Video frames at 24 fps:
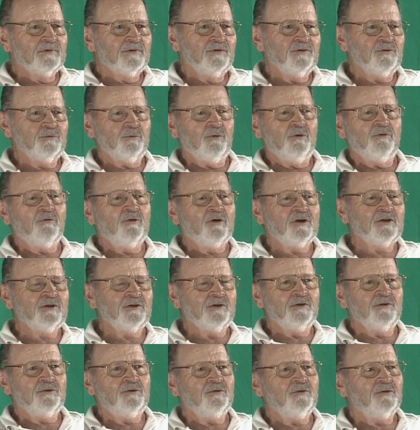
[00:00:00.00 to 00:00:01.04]
He said, "Well, what are you
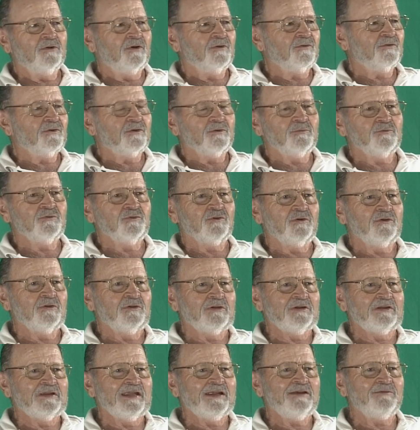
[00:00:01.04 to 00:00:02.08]
going to do?" And I said, "I'm joining
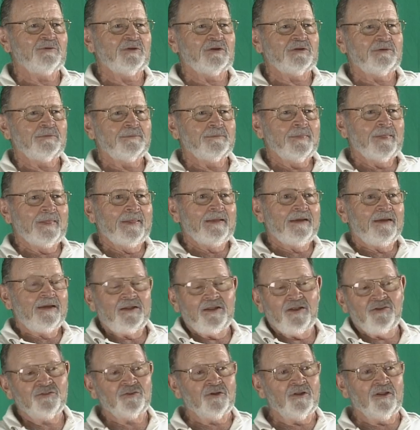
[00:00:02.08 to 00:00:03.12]
the Navy,"
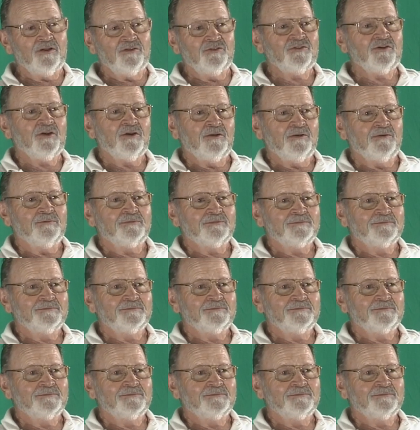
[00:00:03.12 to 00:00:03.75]
and that's all I said.